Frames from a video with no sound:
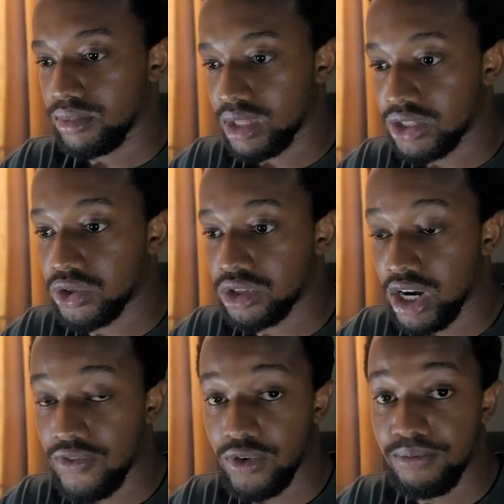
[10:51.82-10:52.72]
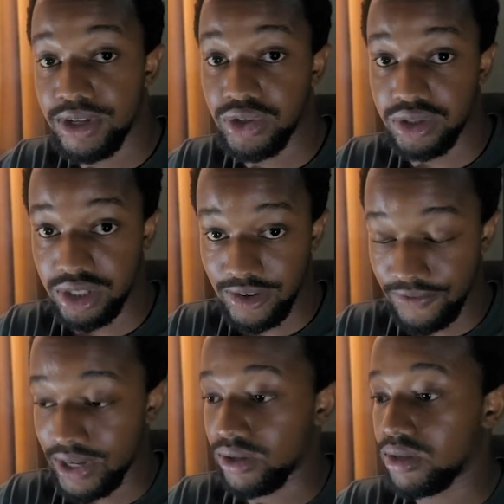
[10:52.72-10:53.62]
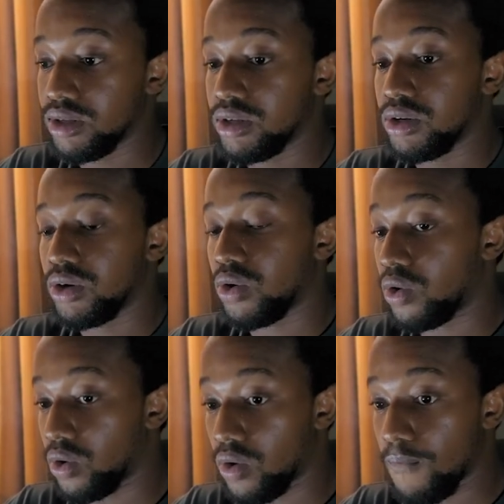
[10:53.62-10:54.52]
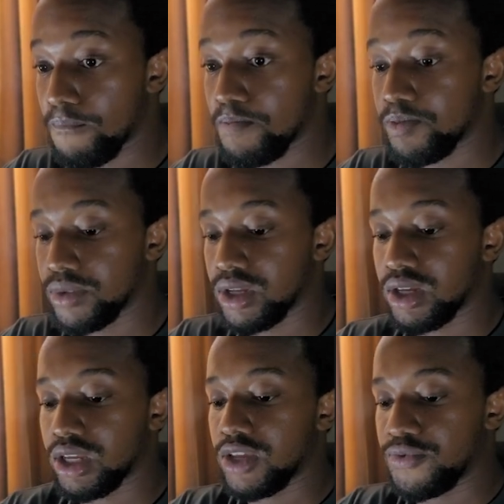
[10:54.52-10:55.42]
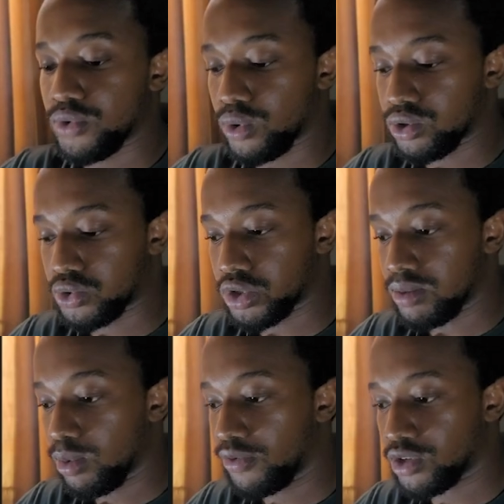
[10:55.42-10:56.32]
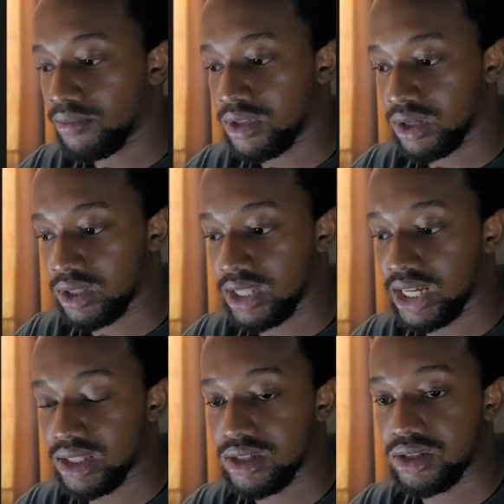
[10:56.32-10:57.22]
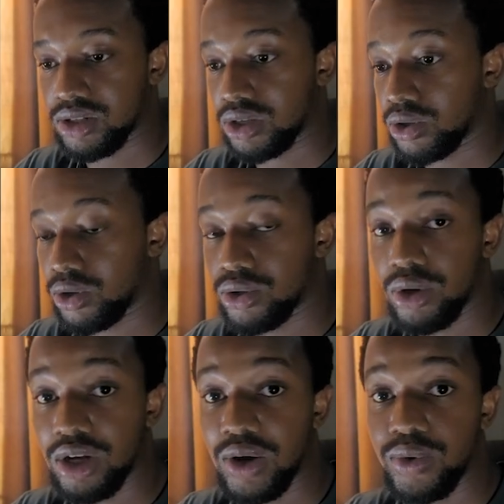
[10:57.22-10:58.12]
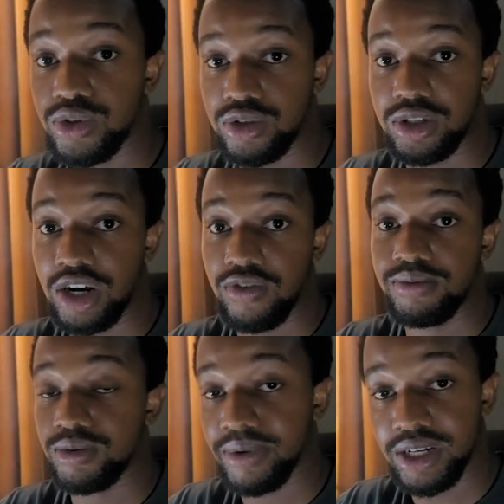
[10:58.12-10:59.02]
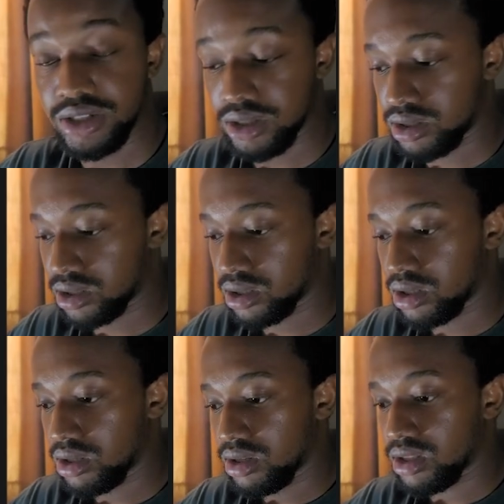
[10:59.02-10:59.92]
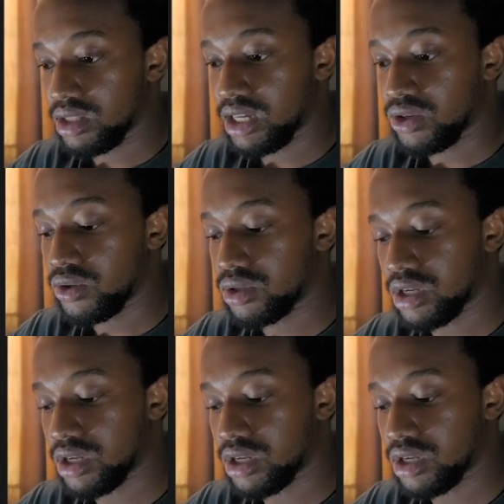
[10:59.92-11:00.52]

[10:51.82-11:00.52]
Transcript: that's your Terraform main.tf file, or if you want to remove something that you no longer want Terraform to manage it, then use